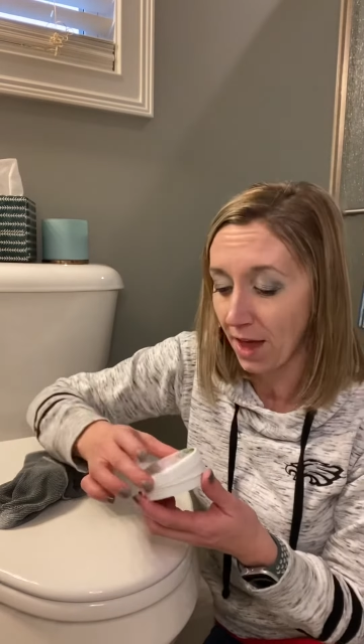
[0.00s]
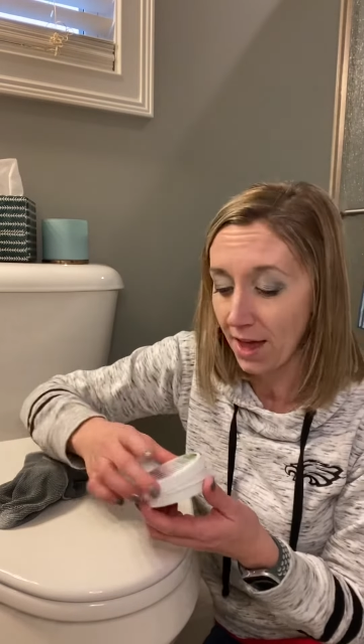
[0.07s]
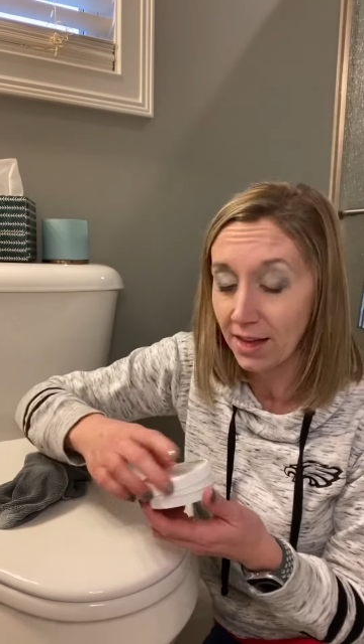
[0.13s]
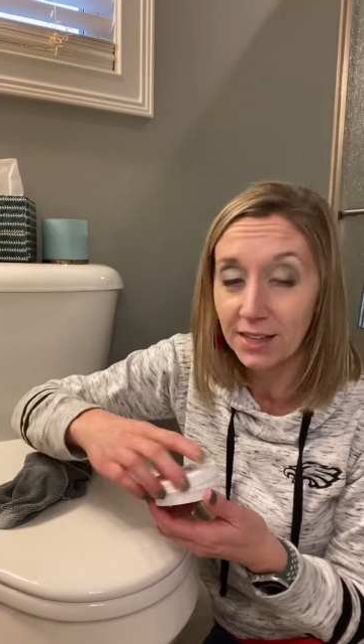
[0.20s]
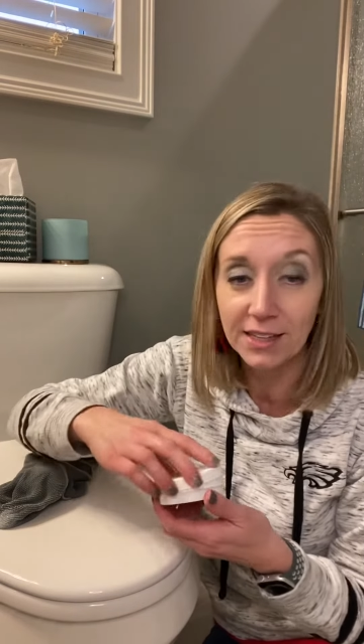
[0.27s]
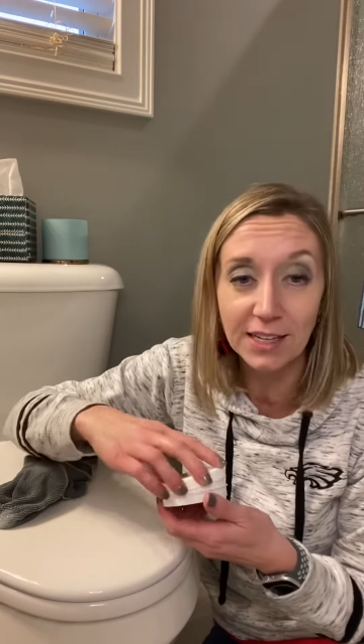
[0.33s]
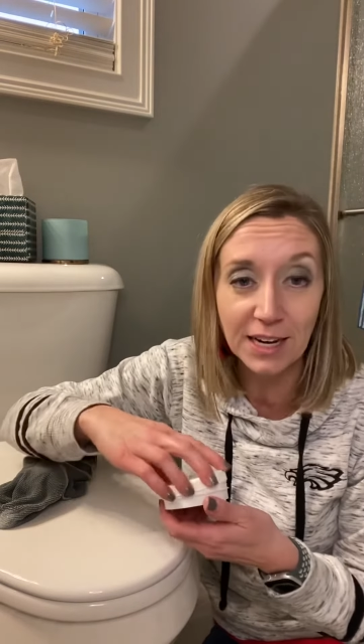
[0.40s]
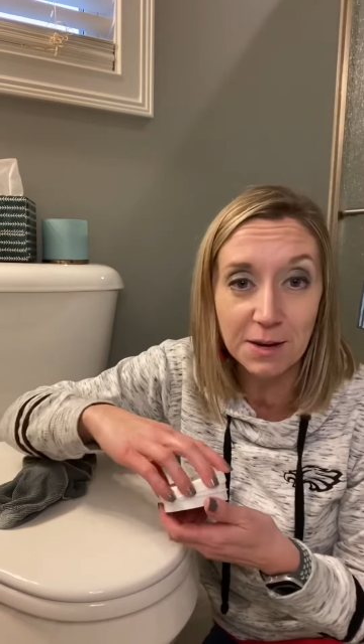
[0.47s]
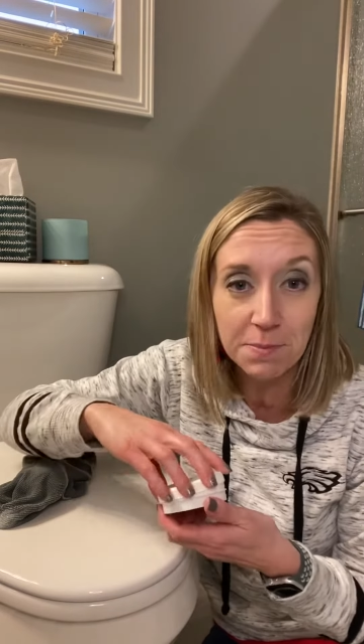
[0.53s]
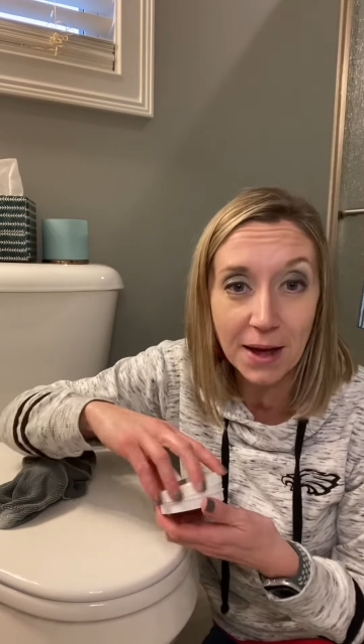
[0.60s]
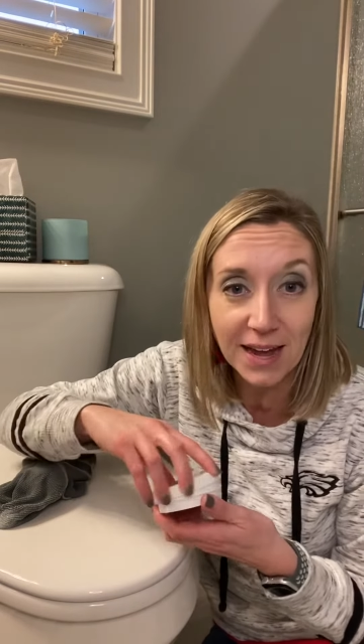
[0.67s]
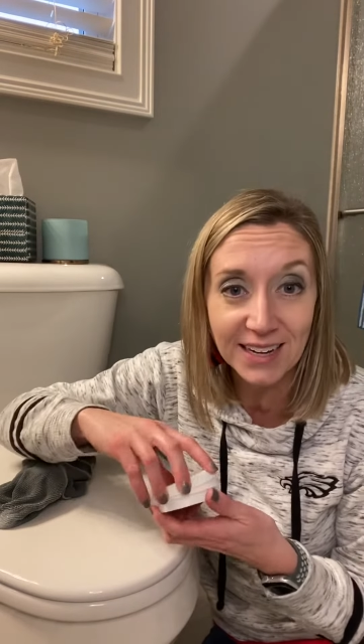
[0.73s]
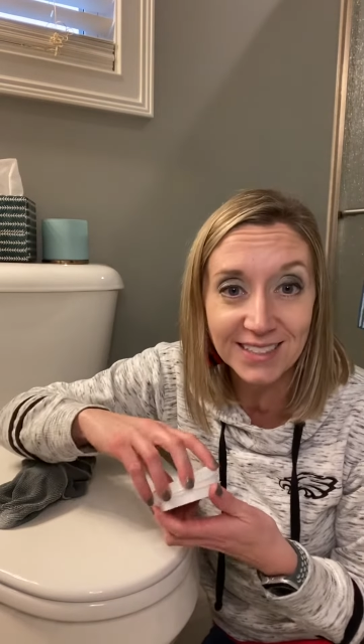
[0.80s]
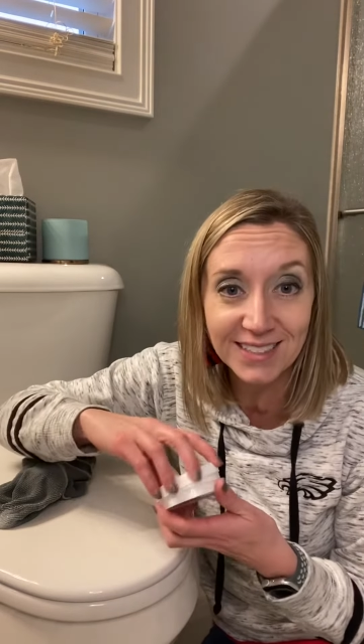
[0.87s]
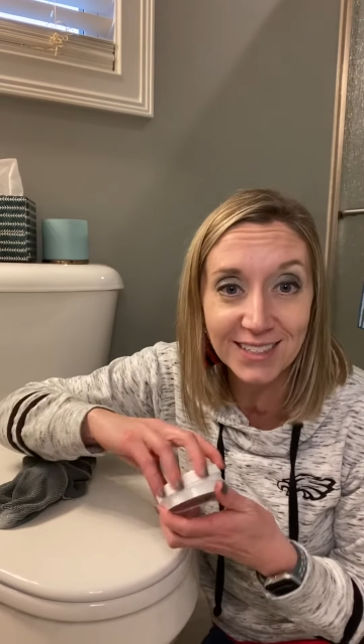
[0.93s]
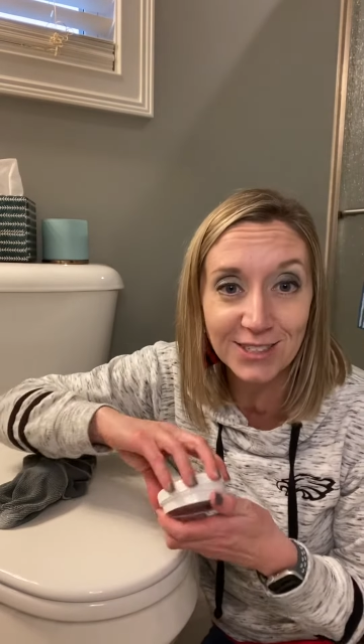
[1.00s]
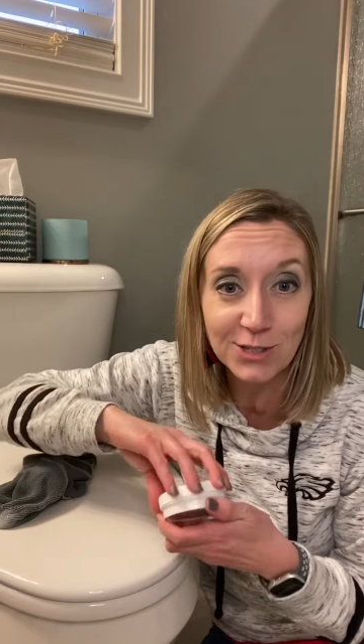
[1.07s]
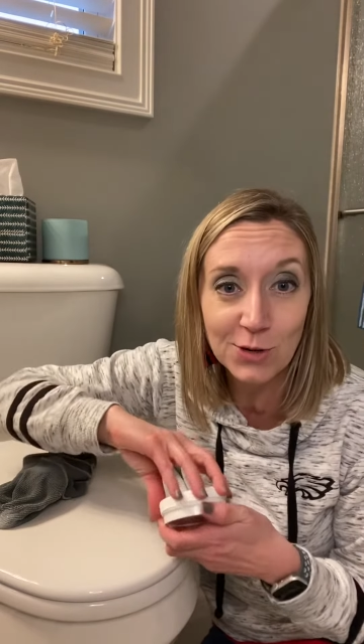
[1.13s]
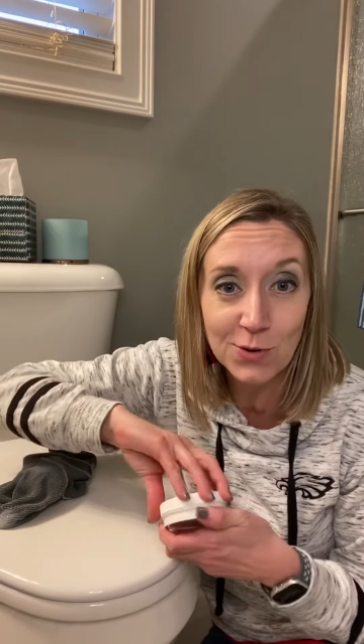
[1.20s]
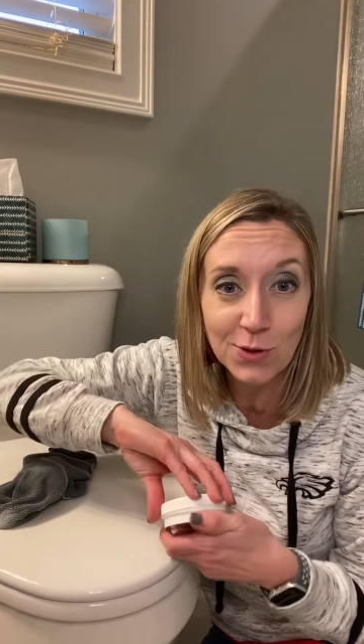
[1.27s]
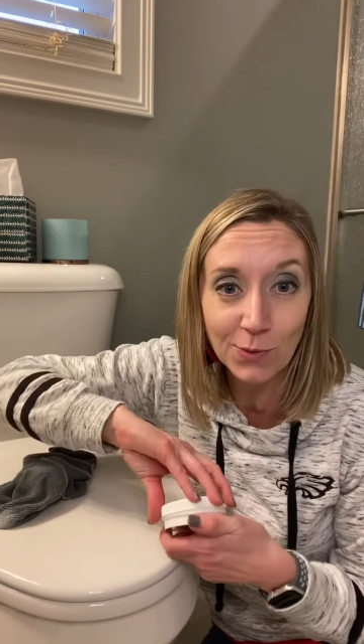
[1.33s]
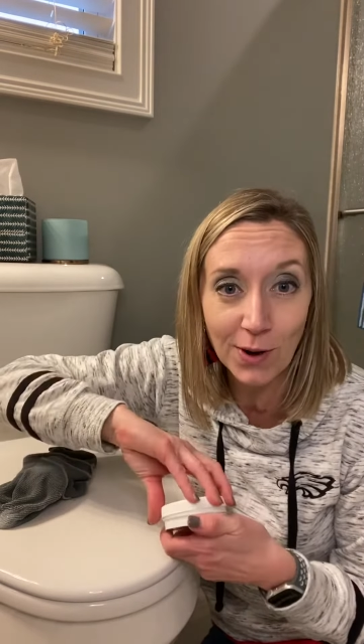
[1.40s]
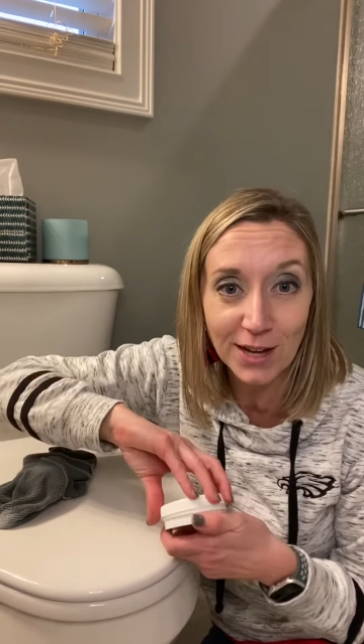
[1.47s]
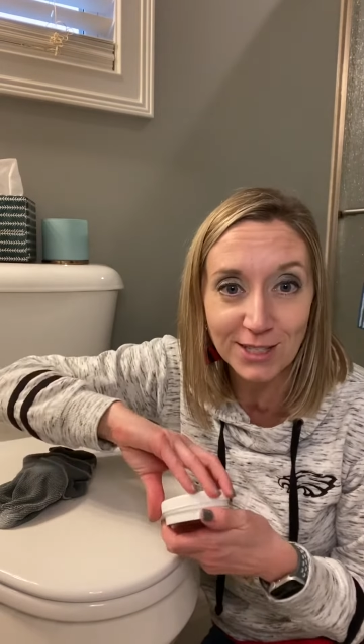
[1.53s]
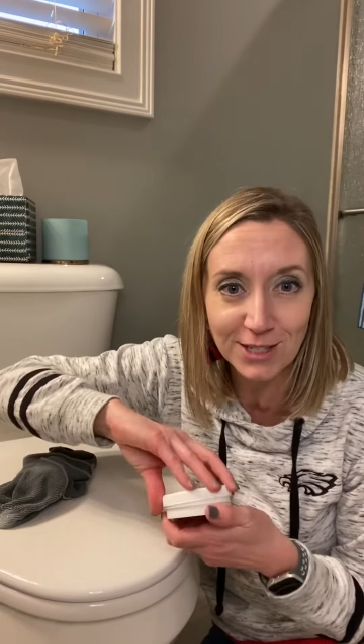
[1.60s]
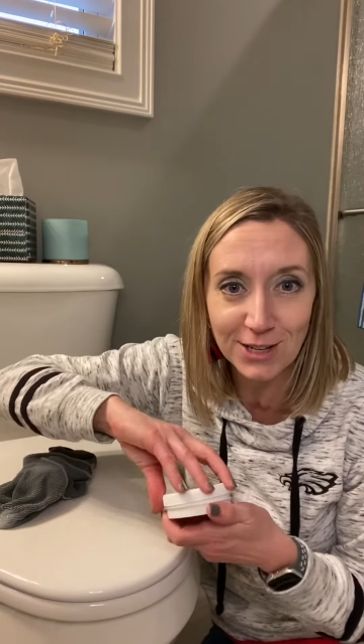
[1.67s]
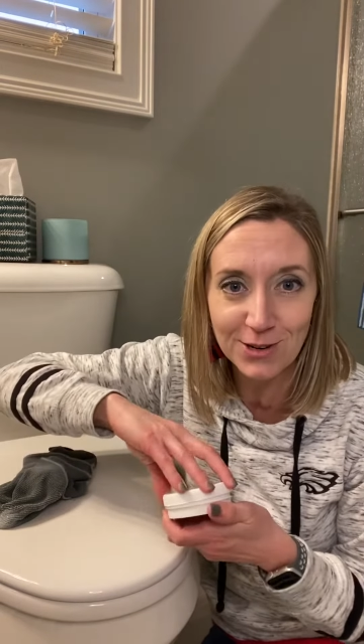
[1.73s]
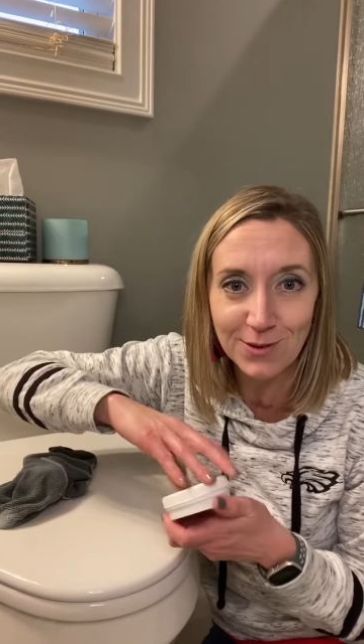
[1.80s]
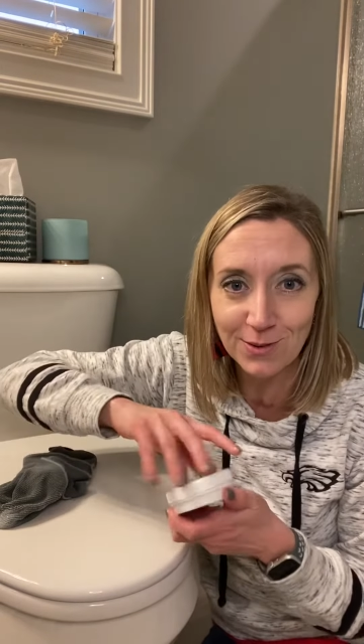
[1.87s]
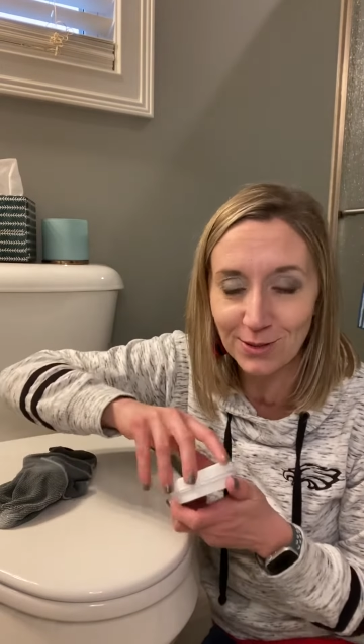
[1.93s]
cleaning paste to the rescue